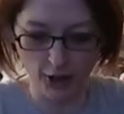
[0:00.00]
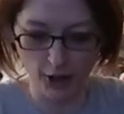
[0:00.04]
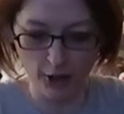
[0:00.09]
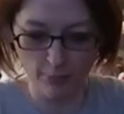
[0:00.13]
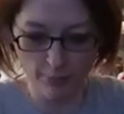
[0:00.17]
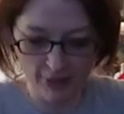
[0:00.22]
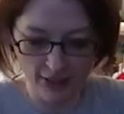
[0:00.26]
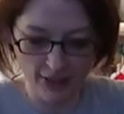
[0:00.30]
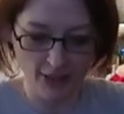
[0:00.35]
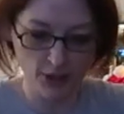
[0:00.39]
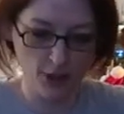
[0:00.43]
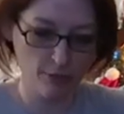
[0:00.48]

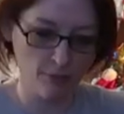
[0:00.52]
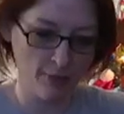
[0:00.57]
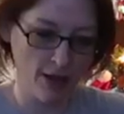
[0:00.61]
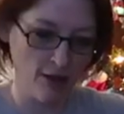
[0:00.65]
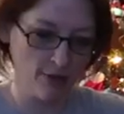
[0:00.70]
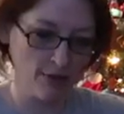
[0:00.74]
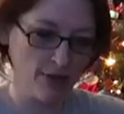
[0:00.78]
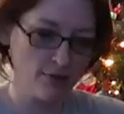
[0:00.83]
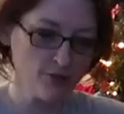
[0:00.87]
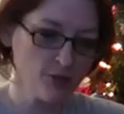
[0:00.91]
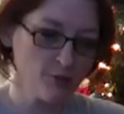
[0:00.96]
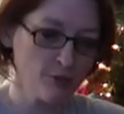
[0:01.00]
limited
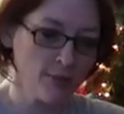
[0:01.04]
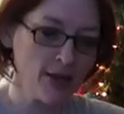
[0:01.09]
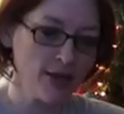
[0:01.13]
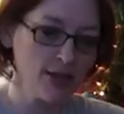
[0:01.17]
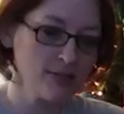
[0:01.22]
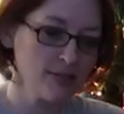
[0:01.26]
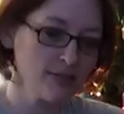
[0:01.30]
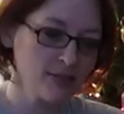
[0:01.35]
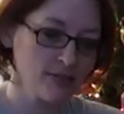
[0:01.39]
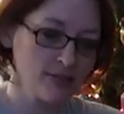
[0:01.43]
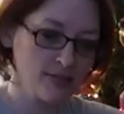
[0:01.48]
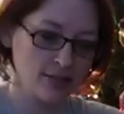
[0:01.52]
amount of
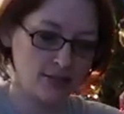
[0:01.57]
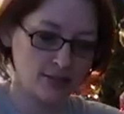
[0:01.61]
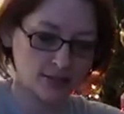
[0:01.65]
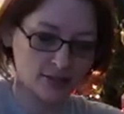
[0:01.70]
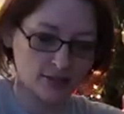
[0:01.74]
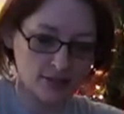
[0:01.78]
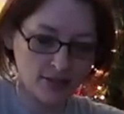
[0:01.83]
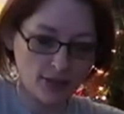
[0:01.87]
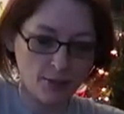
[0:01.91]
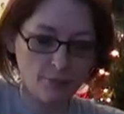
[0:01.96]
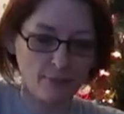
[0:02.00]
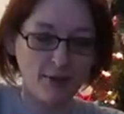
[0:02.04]
space
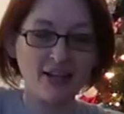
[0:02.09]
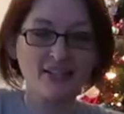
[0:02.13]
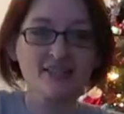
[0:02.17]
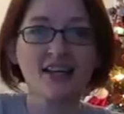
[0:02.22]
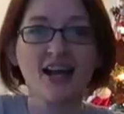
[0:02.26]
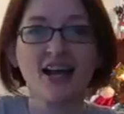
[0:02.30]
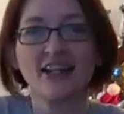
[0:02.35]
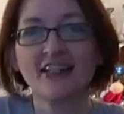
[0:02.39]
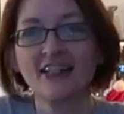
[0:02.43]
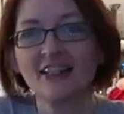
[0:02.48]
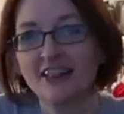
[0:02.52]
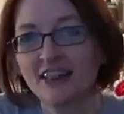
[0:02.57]
in my
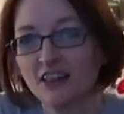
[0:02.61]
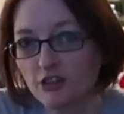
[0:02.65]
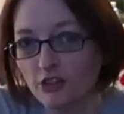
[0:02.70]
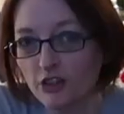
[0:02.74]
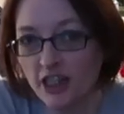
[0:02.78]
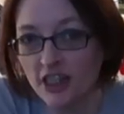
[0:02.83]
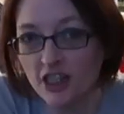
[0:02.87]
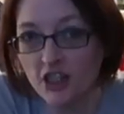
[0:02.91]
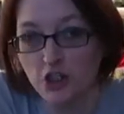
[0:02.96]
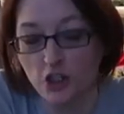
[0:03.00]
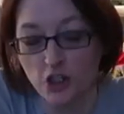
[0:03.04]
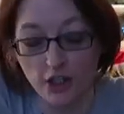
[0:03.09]
tiny little
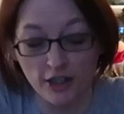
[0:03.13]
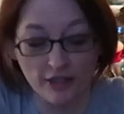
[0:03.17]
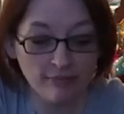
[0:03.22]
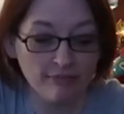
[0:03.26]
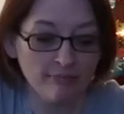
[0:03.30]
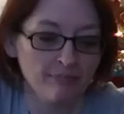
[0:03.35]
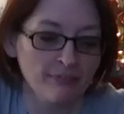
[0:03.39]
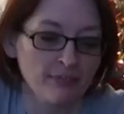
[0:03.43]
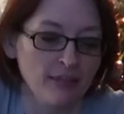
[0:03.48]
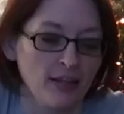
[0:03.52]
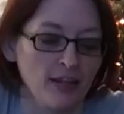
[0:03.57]
kitchen,